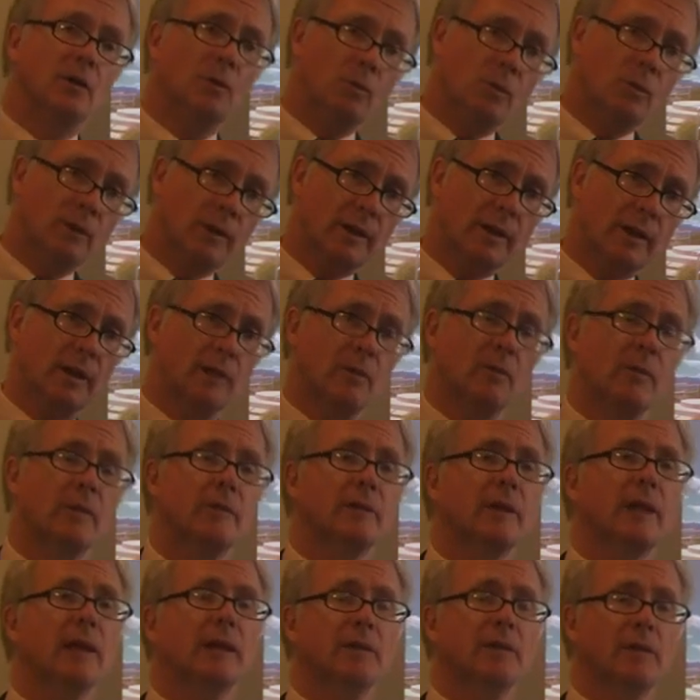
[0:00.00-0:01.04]
working
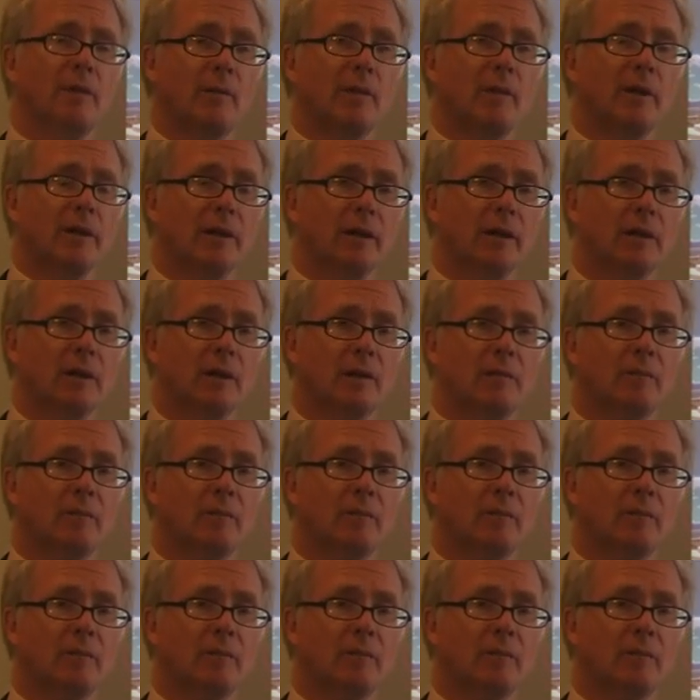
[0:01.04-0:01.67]
with Native American